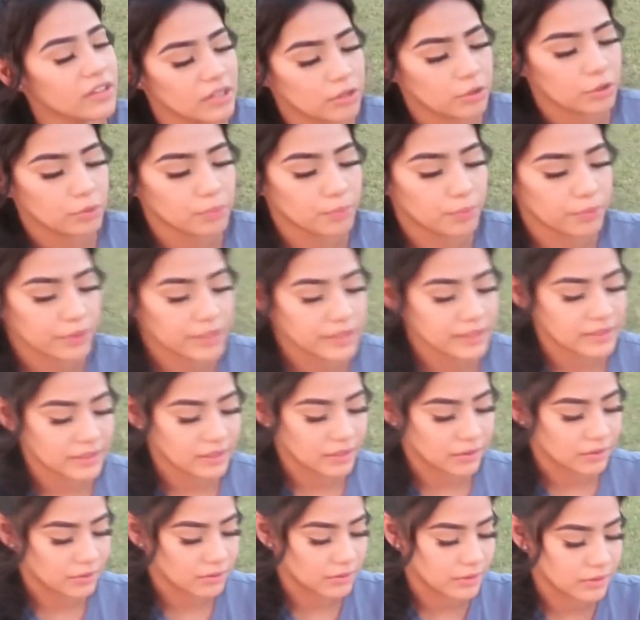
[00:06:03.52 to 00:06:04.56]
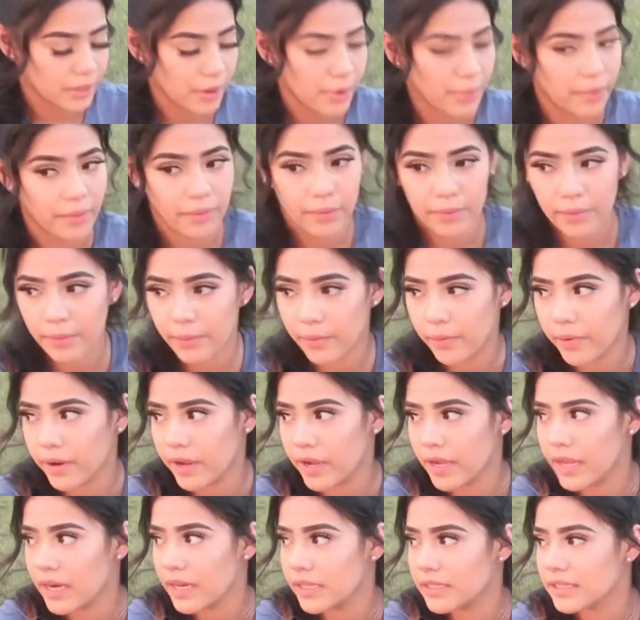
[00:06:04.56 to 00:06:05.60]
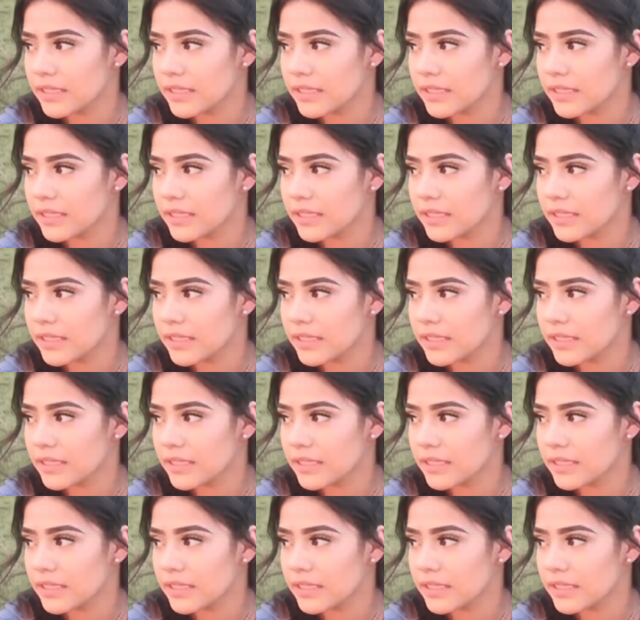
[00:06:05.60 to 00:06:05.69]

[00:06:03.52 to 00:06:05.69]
a little breeze though, so we're gonna. Oh,